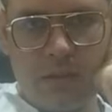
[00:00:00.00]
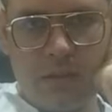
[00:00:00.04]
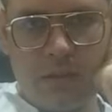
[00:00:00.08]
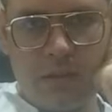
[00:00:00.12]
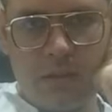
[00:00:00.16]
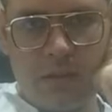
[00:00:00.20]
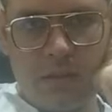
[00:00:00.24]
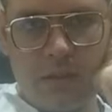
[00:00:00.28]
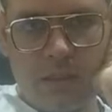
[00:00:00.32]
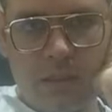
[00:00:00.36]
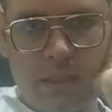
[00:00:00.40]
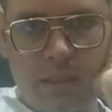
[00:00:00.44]

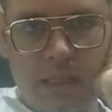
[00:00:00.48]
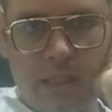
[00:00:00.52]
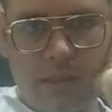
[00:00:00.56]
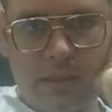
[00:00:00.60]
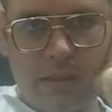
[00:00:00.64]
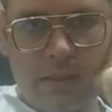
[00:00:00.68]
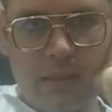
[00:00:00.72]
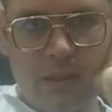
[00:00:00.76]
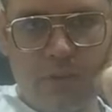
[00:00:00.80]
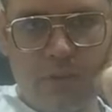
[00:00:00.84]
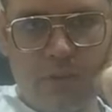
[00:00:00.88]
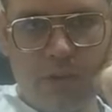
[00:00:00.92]
Yes,
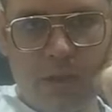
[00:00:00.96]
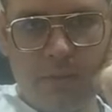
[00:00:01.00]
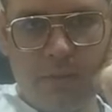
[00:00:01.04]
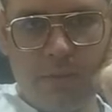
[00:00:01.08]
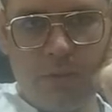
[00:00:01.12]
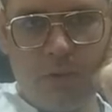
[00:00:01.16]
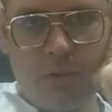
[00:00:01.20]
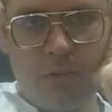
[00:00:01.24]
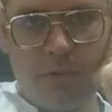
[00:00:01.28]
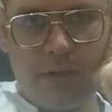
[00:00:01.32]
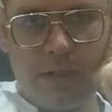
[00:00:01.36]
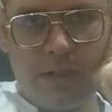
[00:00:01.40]
if I
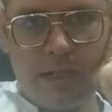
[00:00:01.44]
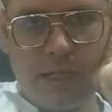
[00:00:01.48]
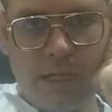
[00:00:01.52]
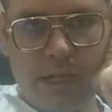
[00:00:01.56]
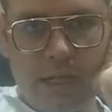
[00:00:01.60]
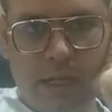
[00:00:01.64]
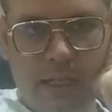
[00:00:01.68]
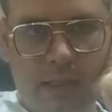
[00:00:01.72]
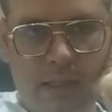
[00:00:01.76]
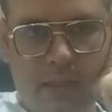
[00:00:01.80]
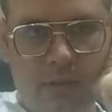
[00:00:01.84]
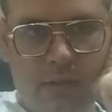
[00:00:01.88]
move it
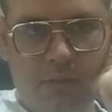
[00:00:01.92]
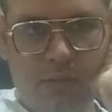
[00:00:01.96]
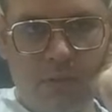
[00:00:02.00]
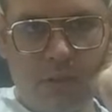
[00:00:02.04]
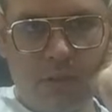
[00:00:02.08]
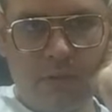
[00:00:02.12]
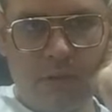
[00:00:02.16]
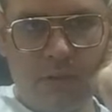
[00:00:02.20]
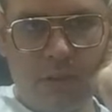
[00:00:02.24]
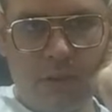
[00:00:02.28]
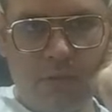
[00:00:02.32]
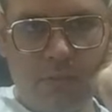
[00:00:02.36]
like this, what
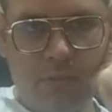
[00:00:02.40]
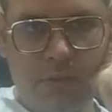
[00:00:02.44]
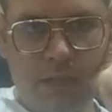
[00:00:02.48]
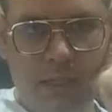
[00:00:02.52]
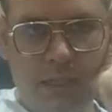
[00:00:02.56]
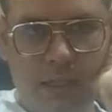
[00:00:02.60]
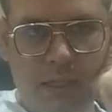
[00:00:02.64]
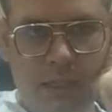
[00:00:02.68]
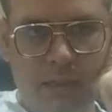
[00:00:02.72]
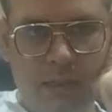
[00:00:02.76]
will you play?